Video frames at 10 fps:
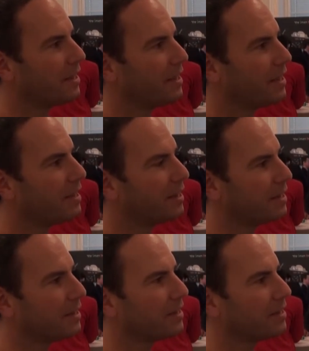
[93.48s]

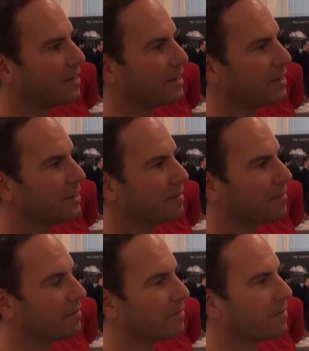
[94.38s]

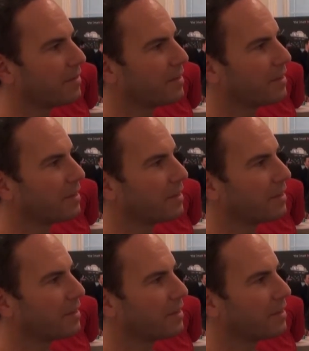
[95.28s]
(silent)